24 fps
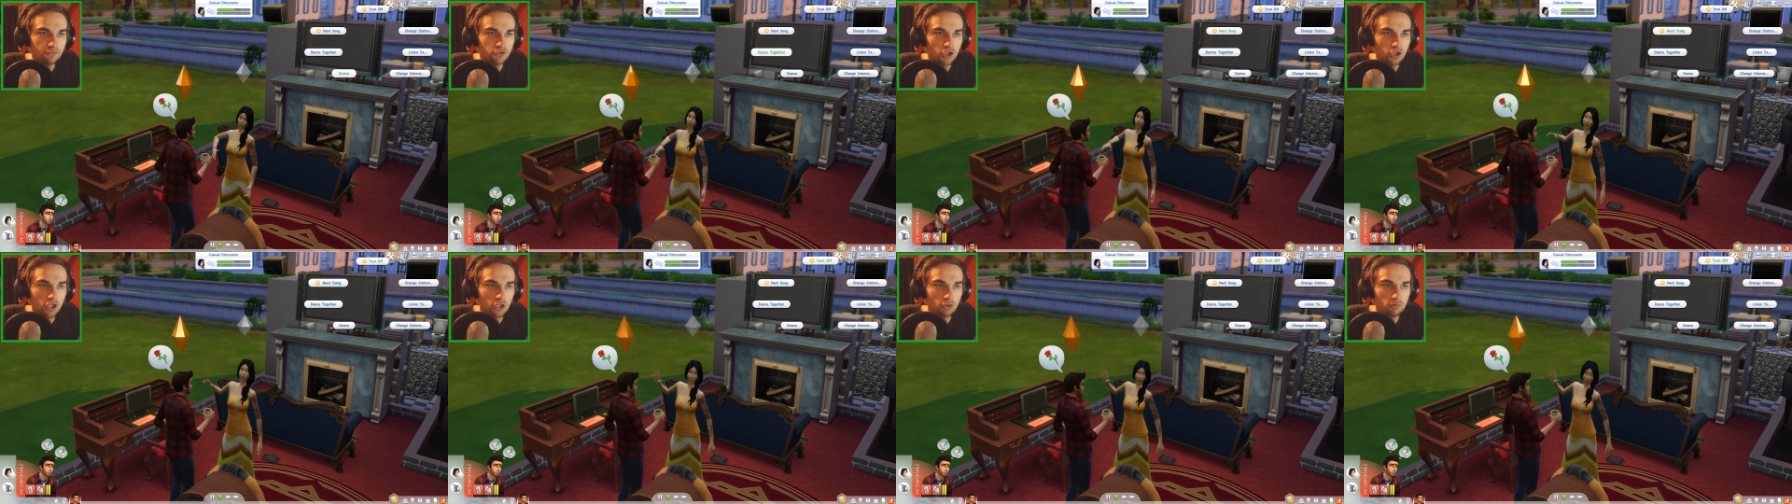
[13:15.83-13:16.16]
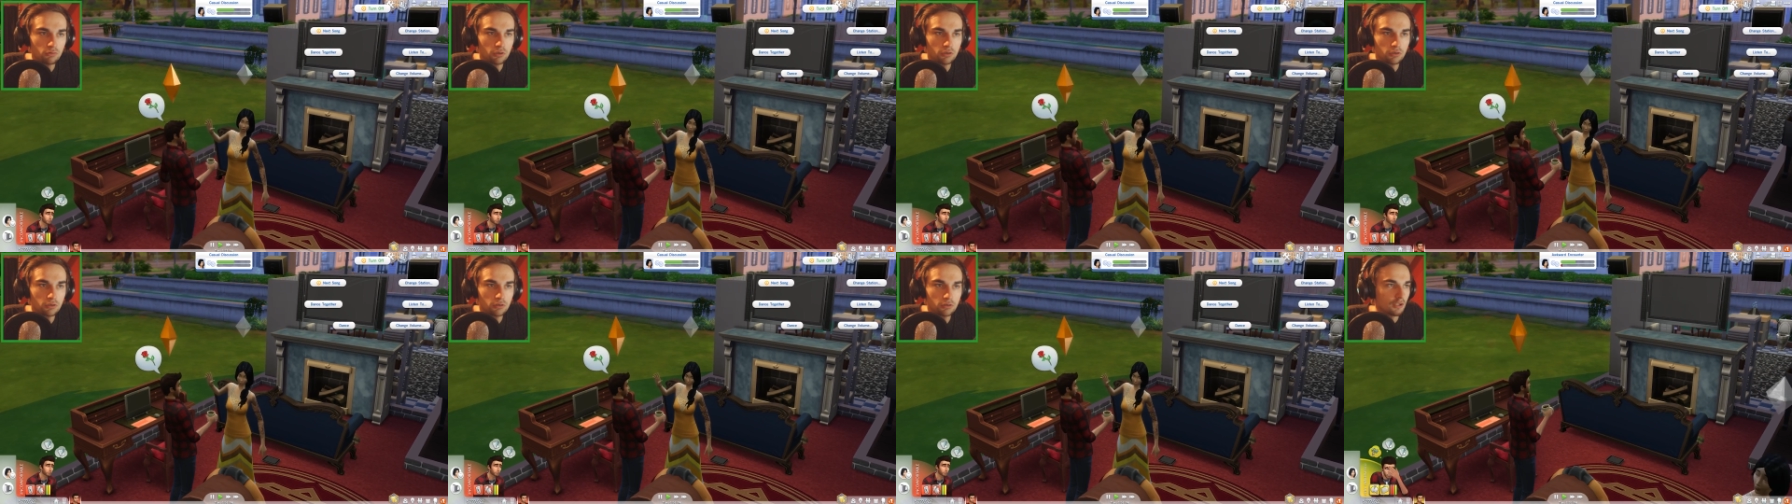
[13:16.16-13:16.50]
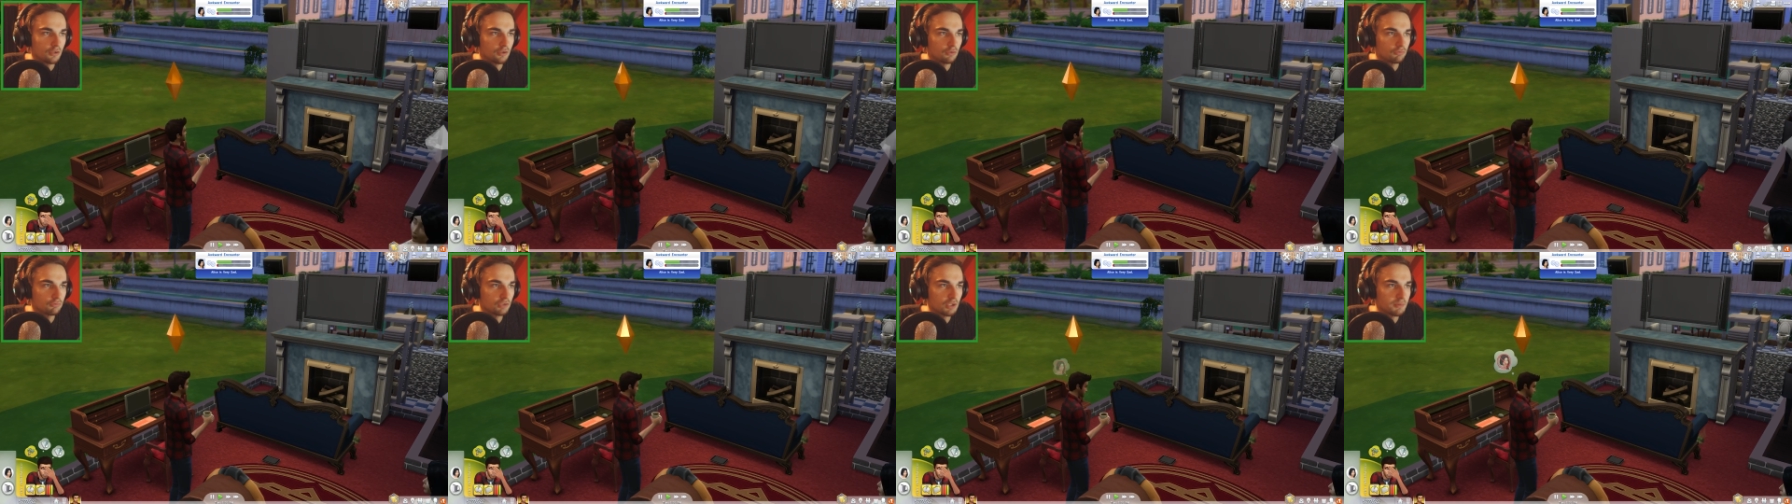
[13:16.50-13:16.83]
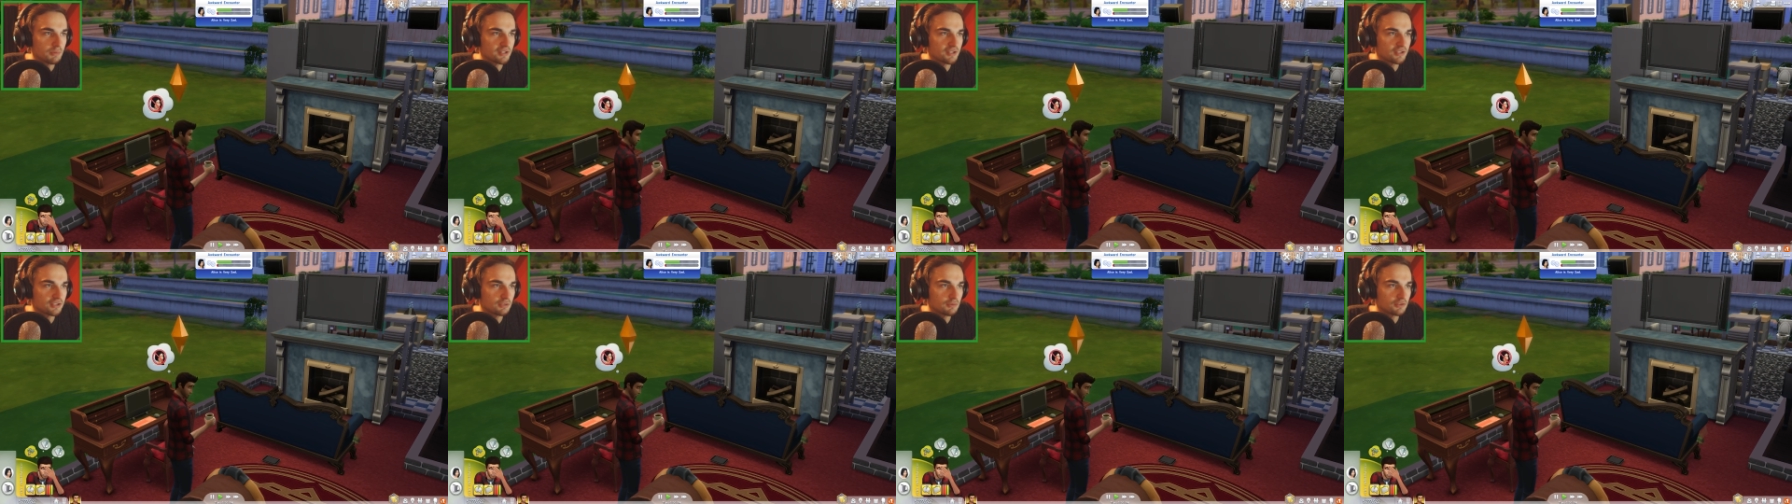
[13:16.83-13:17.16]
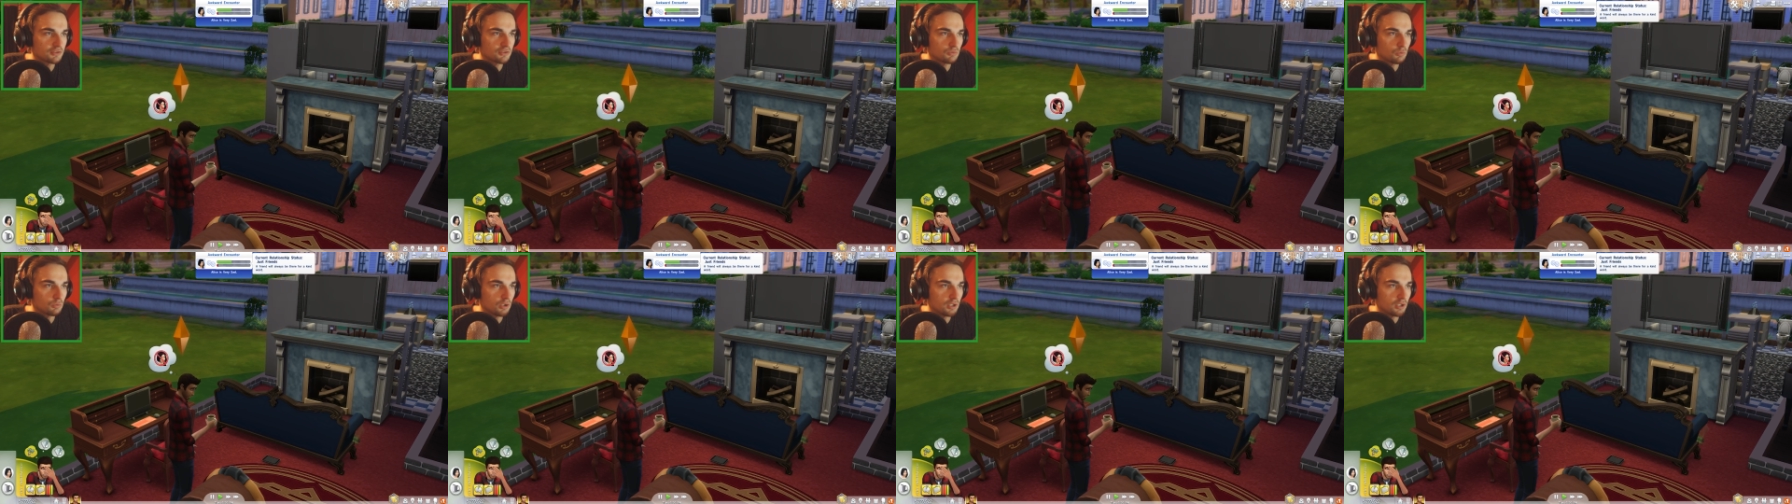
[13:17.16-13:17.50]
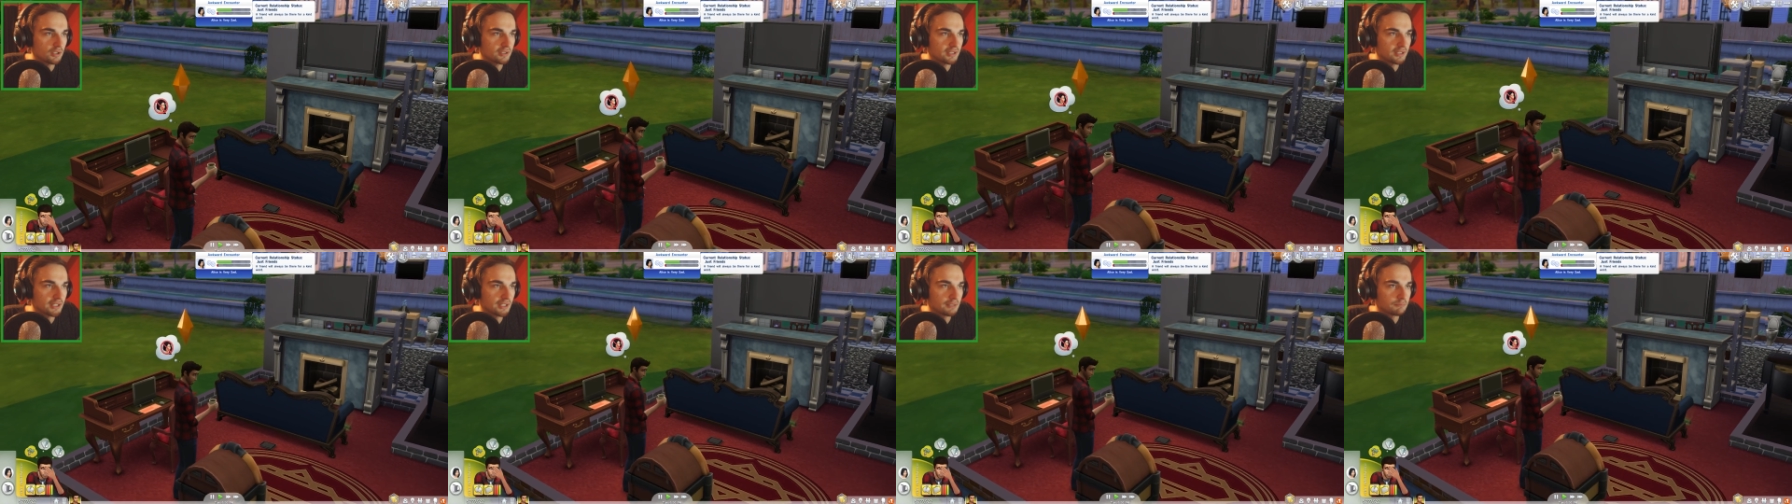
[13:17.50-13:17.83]
Joe? The romance still isn't
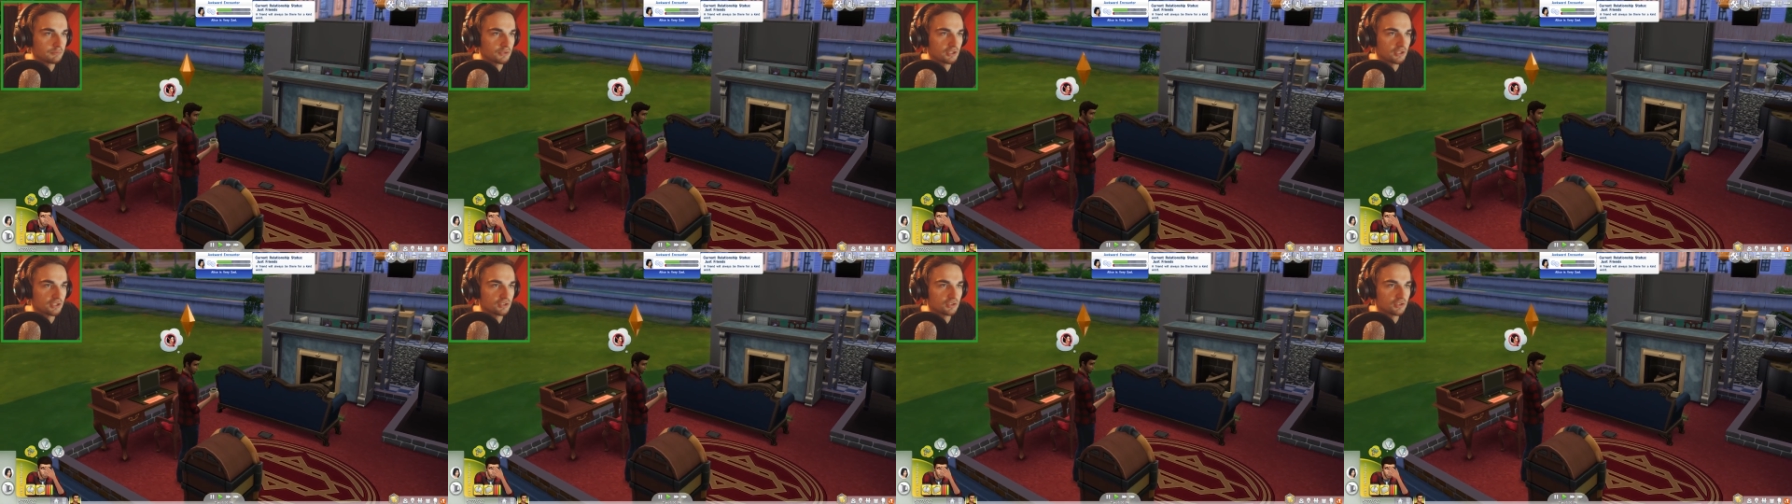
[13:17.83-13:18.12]
working, but